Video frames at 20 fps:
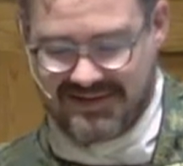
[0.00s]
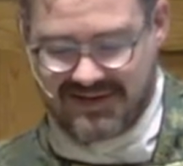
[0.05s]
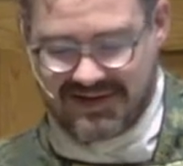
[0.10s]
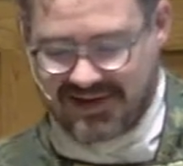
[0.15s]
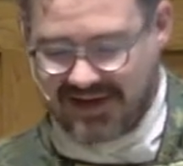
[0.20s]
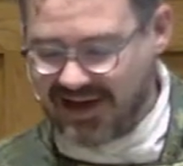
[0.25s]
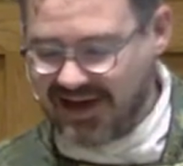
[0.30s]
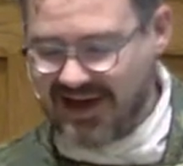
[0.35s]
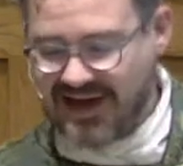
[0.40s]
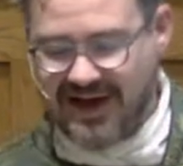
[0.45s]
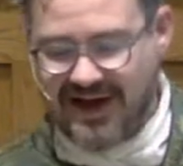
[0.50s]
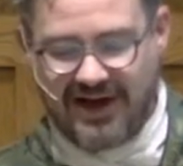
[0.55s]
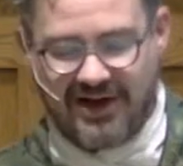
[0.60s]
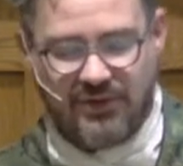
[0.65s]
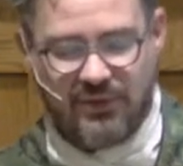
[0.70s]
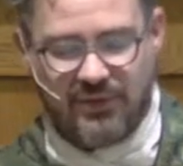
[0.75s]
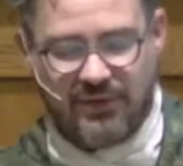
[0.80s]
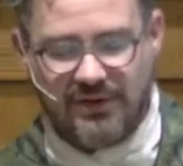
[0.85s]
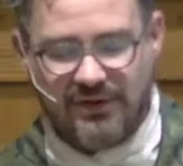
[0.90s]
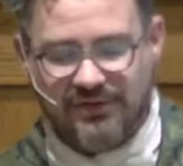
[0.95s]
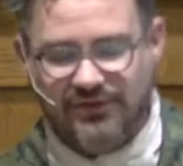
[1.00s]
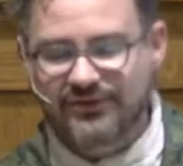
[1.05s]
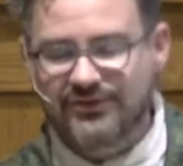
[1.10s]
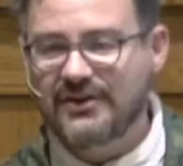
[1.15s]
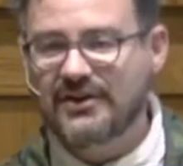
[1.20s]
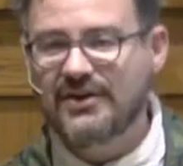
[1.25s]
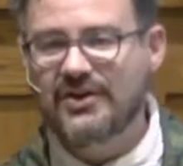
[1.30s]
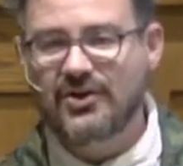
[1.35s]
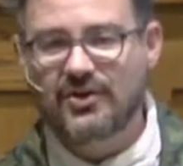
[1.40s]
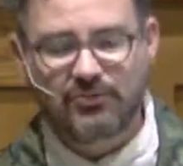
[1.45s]
God will
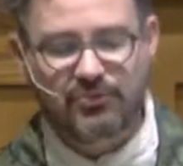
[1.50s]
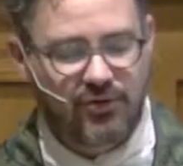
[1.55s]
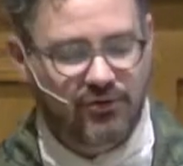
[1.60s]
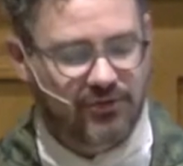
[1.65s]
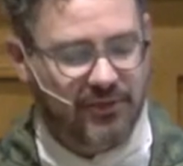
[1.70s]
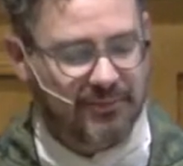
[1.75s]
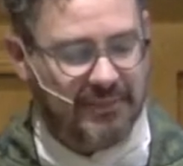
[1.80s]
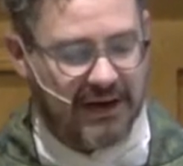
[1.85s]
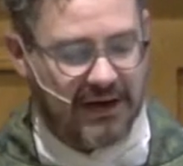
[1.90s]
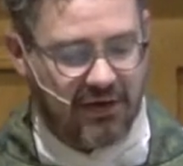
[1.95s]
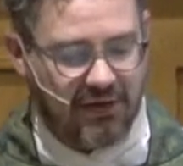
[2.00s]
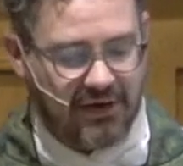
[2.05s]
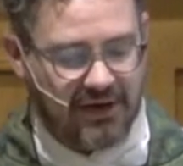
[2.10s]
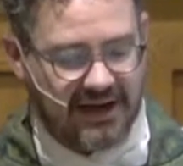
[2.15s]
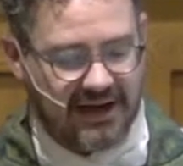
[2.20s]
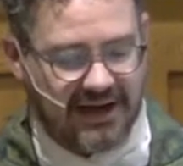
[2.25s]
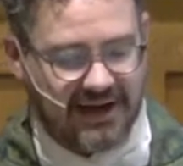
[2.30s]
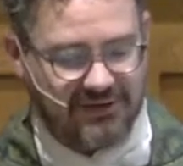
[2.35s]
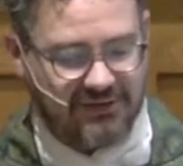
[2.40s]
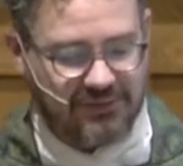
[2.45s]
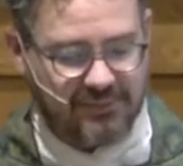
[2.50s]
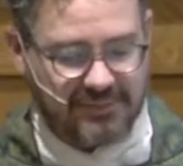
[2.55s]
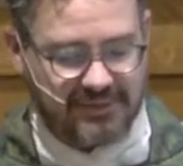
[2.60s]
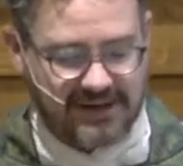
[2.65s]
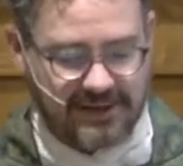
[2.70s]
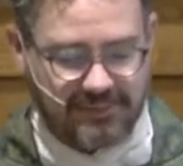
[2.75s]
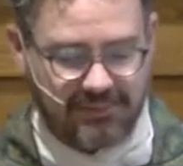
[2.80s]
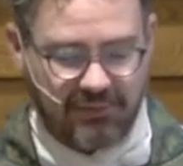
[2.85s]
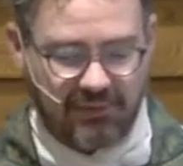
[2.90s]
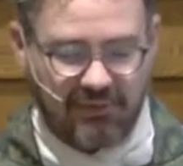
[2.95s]
still move about God's
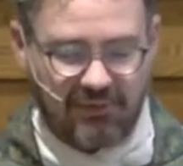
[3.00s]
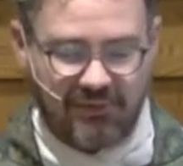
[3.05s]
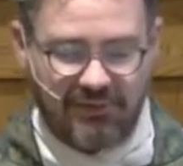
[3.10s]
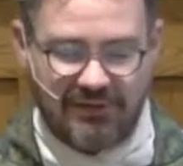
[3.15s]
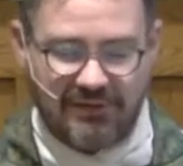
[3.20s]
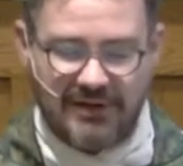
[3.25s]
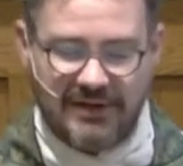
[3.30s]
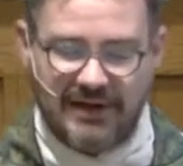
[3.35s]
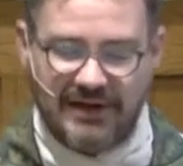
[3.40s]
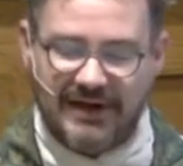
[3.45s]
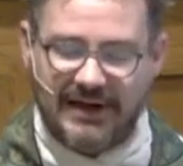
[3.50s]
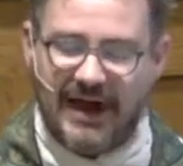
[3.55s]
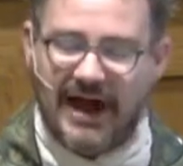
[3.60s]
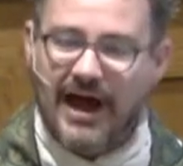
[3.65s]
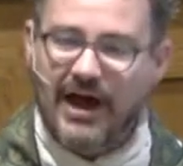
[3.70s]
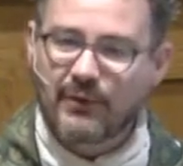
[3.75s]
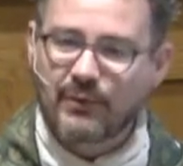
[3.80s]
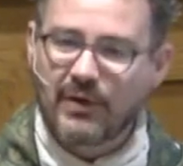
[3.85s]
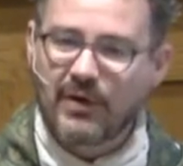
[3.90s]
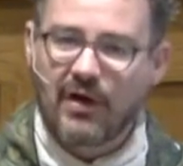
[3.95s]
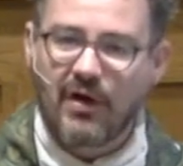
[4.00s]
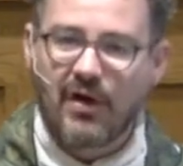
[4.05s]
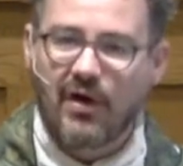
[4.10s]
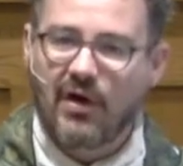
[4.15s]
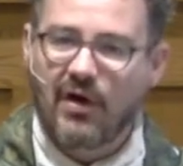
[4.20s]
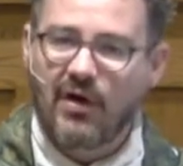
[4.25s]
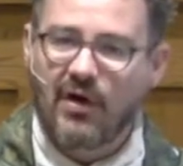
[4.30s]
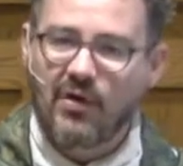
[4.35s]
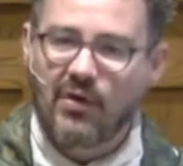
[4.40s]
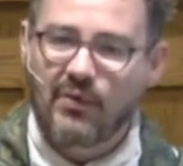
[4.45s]
people. God will
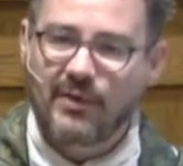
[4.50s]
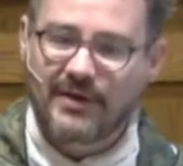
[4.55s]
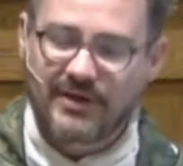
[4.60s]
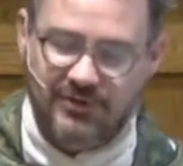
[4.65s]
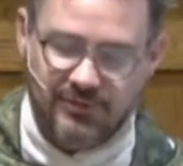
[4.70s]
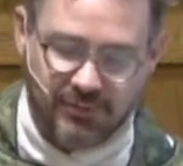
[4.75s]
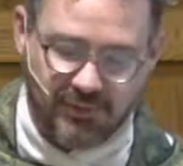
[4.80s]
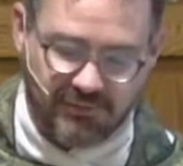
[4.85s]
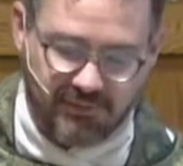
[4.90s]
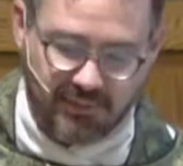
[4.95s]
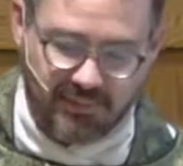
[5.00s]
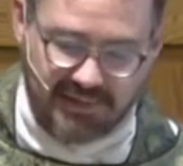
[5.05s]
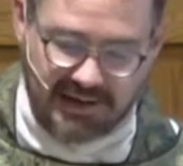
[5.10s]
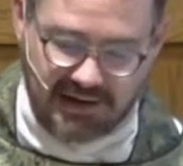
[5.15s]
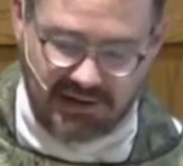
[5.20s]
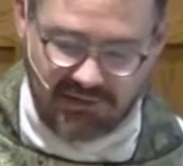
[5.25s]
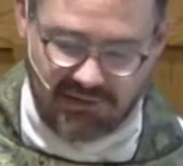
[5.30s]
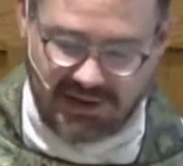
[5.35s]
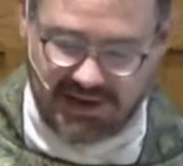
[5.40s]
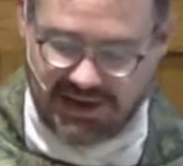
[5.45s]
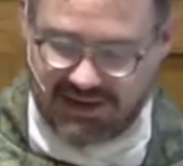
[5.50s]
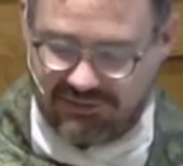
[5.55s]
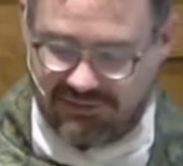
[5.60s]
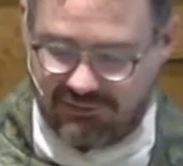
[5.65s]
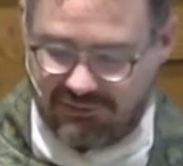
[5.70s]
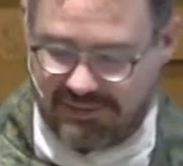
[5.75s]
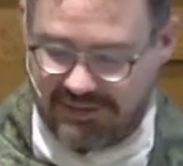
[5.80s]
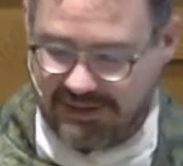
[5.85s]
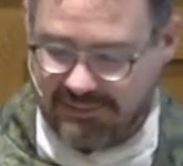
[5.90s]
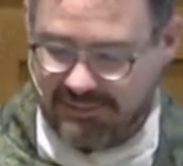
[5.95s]
always move about God's
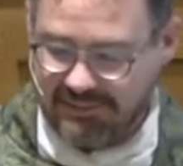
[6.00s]
people.